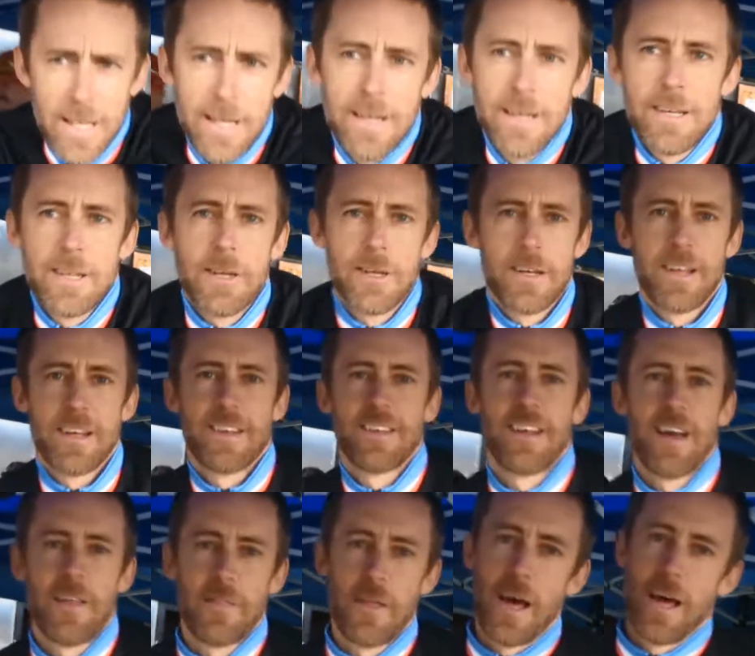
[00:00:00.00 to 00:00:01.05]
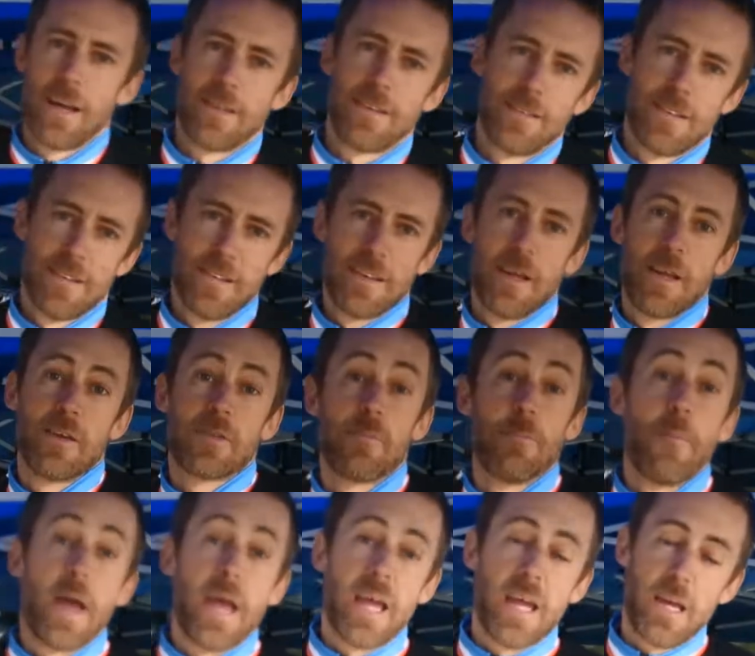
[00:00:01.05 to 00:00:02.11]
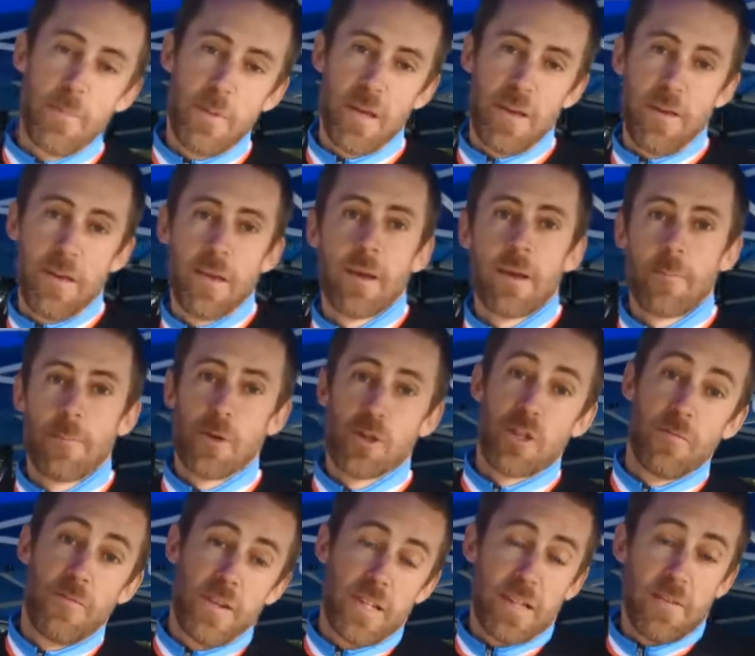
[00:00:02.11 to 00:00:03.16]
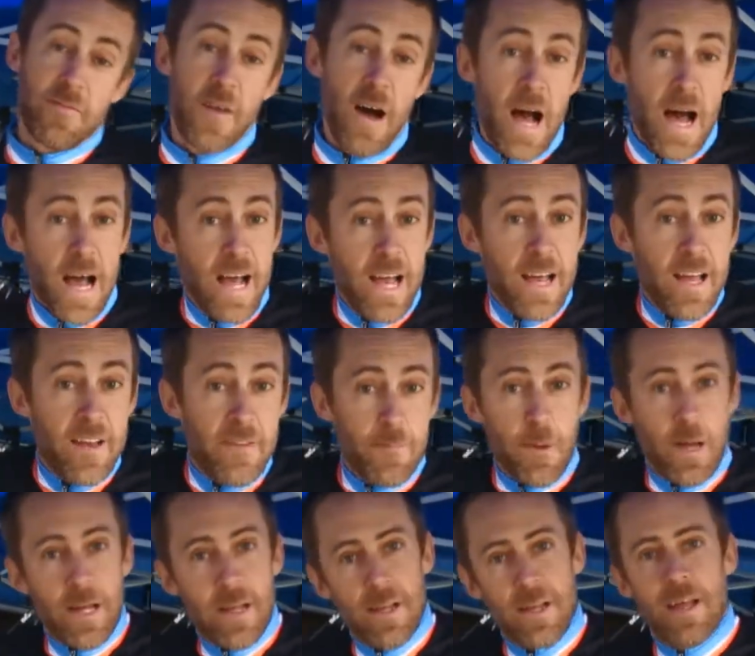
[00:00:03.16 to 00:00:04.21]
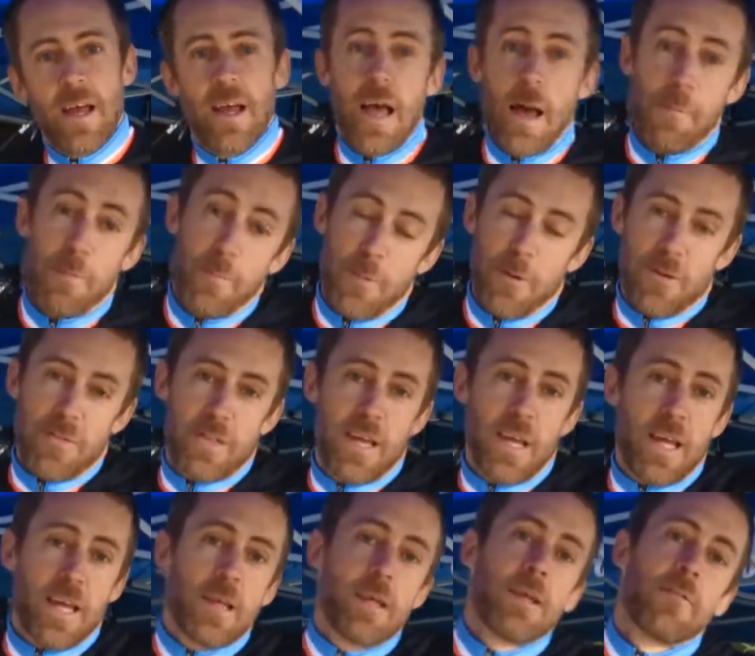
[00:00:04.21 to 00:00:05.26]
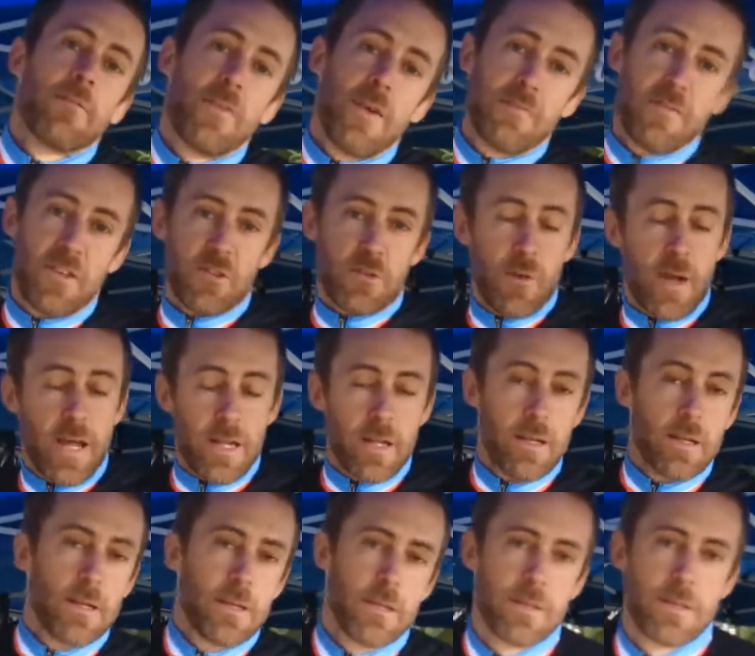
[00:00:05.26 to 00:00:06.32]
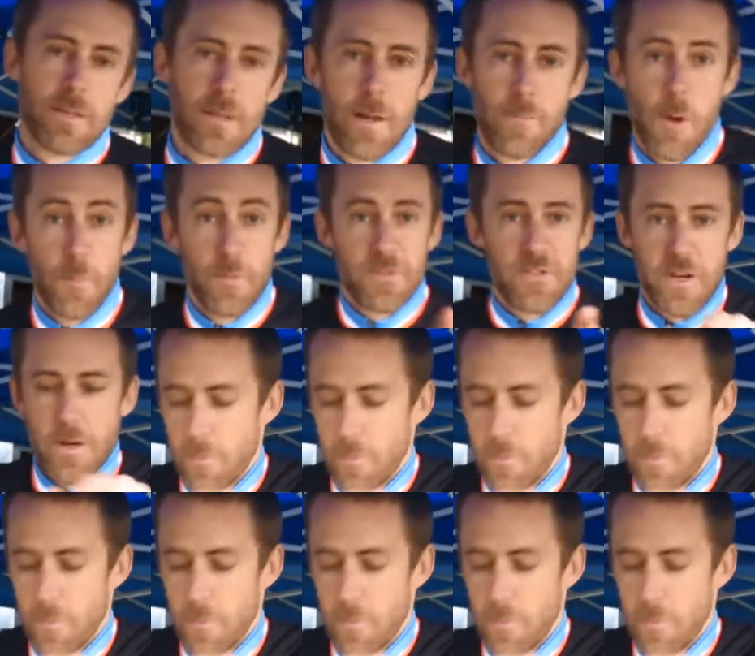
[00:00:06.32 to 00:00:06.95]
I thought he was maybe pushing 55, but happy birthday. 50 is great. I'm almost